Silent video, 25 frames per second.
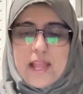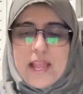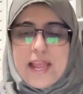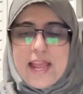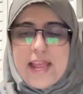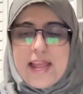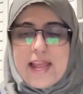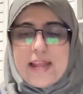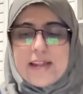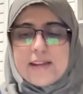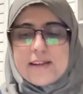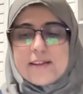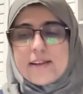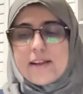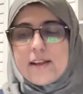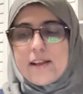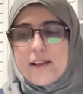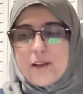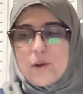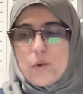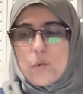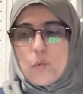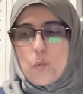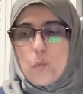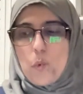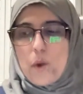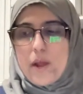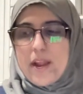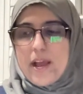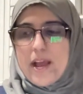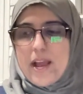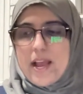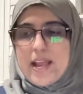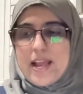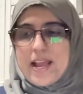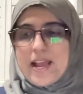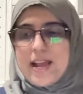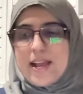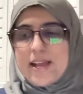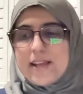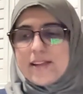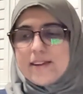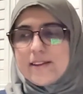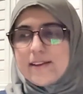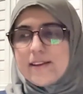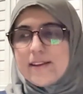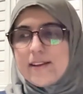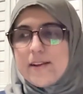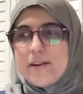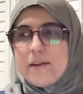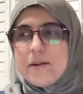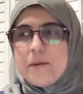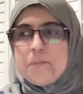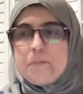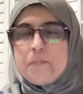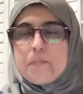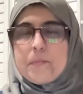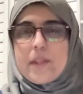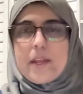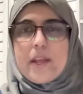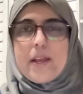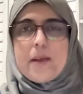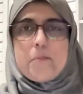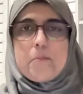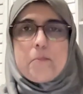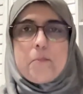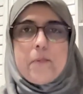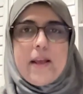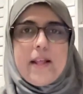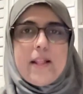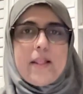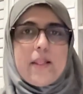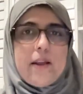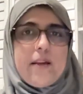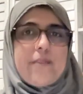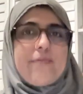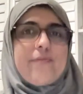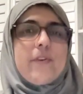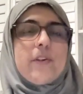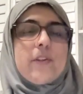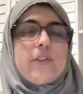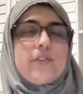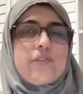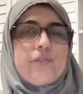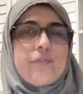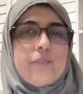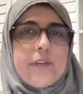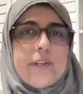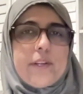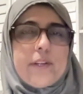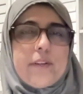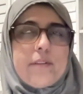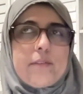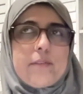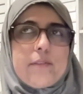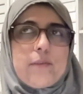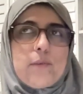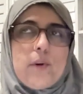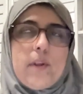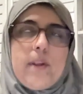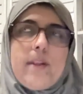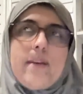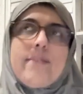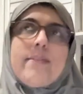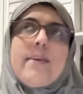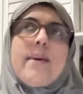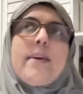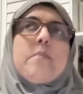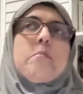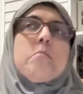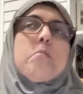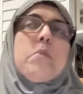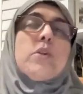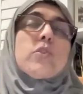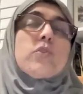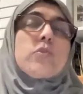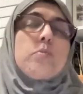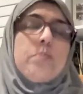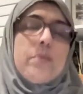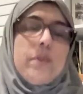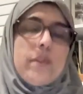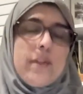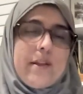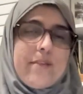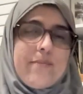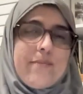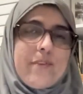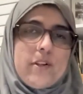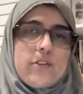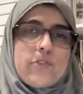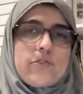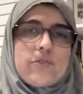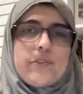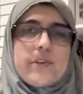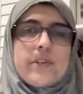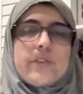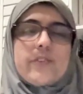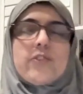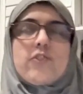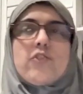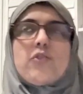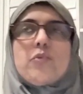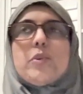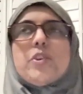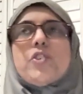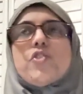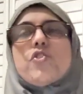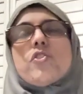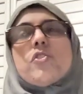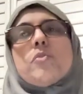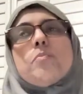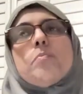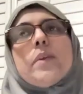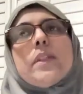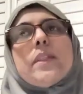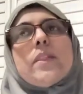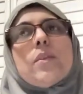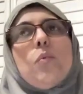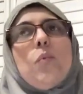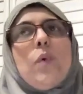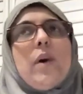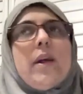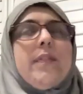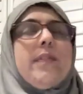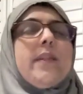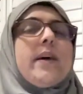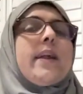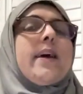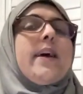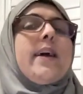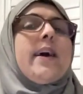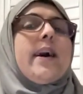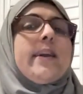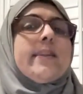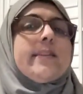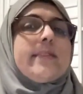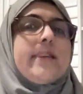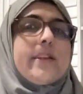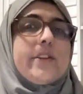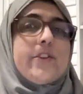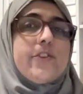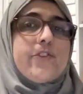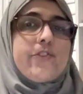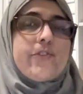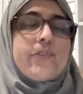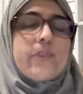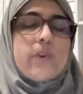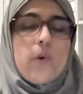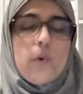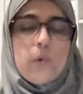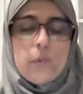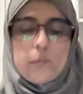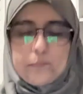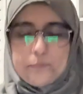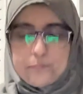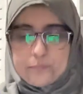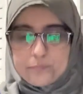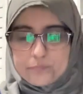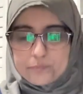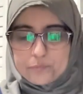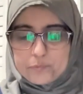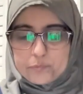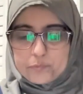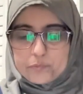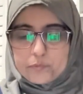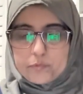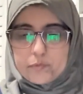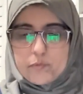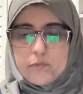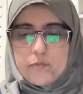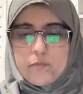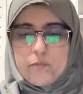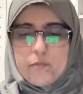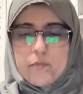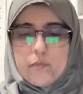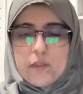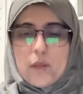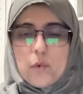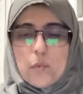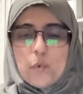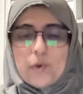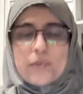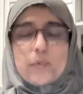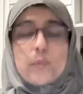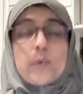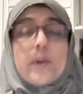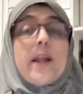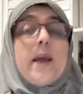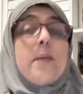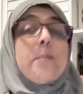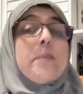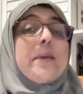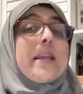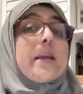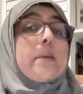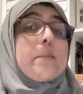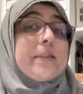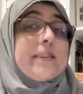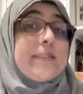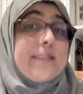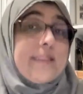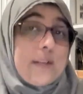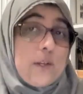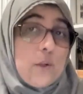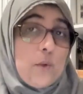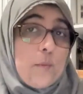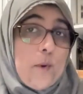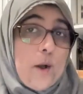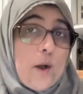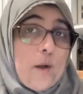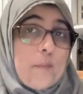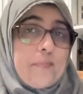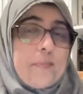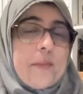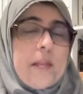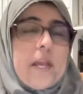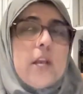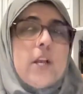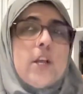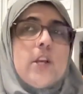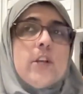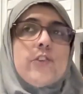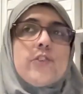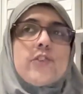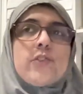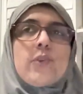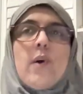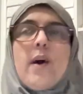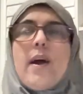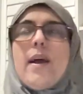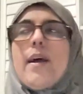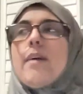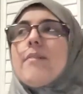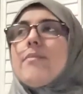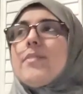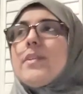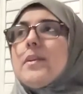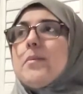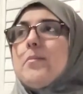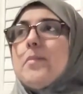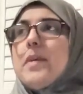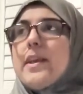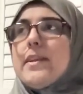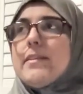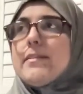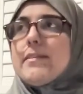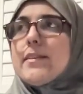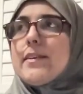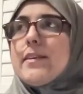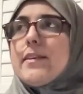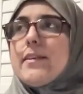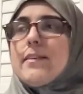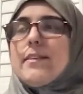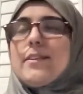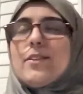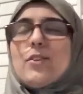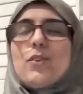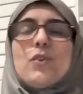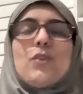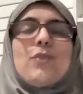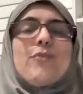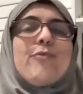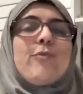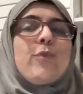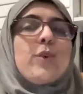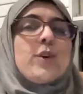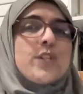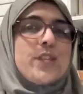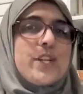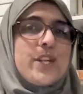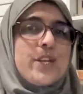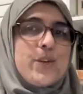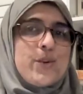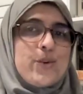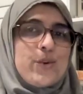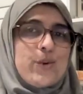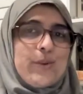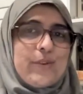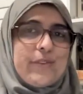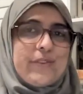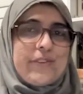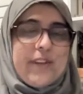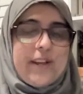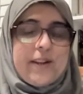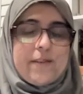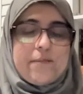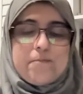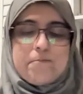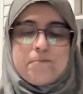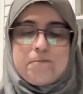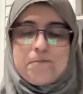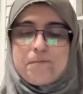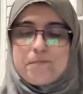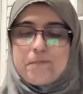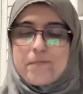And when I had my life altering, well, I've had multiple life altering situations, but the one that I had 10 years ago was when I became a single mom. So I have an amazing 14-year-old son.